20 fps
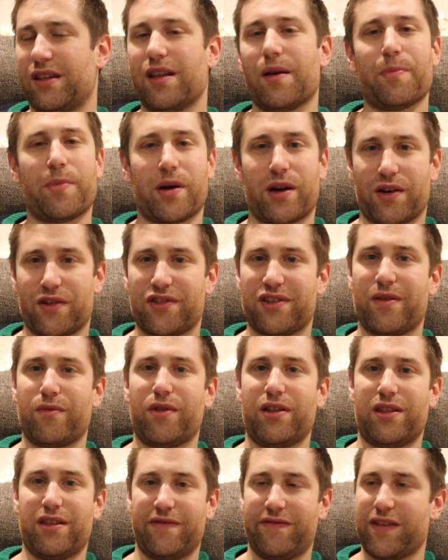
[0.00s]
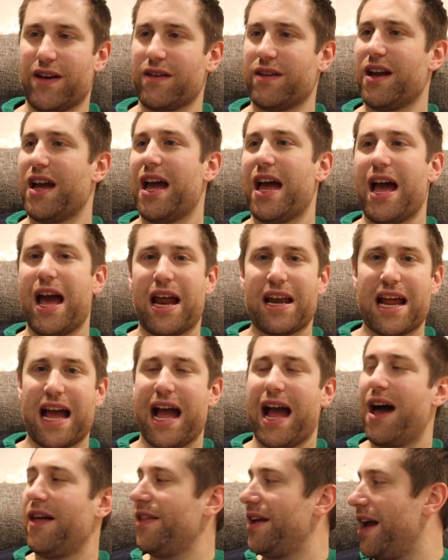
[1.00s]
the person with the photo. Now,
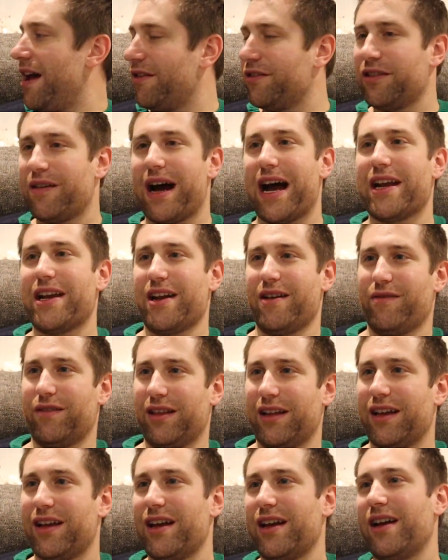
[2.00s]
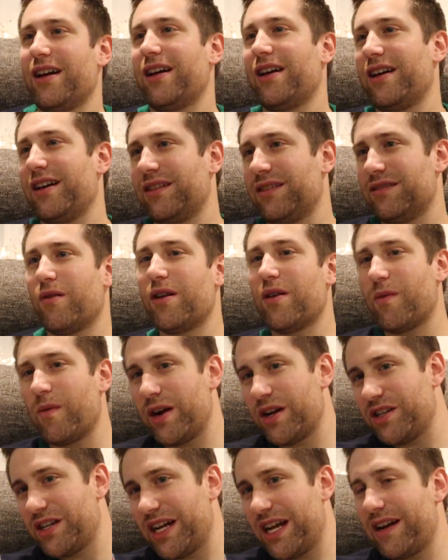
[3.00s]
how the hell do I know? What, where,
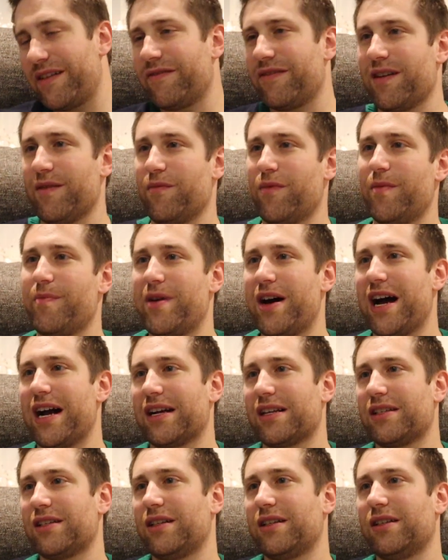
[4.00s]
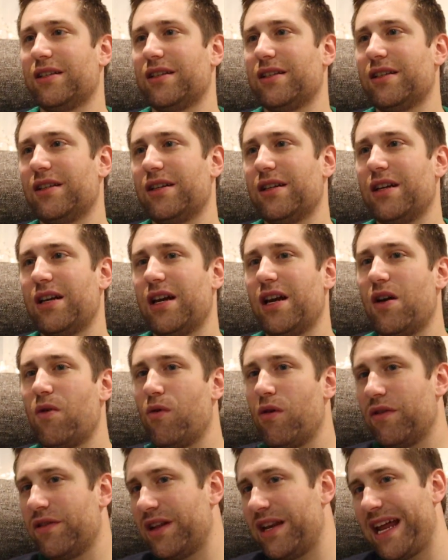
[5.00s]
where'd you get it from? What box?
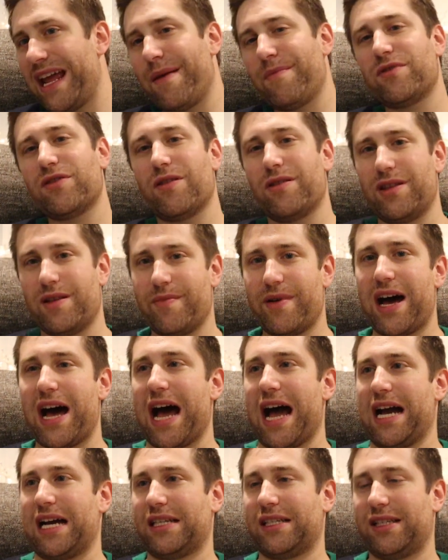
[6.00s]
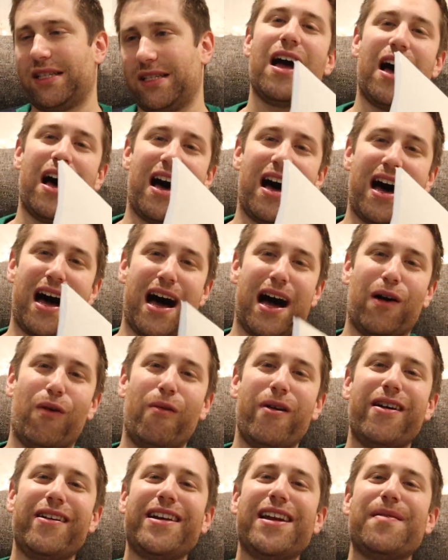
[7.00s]
Well, the name's on the box. Ah, uh,
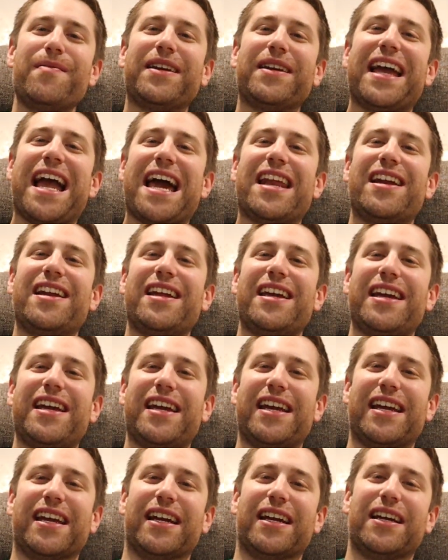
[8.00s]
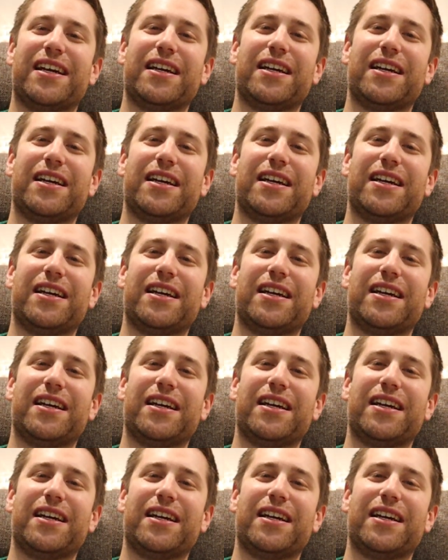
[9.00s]
William Kennedy!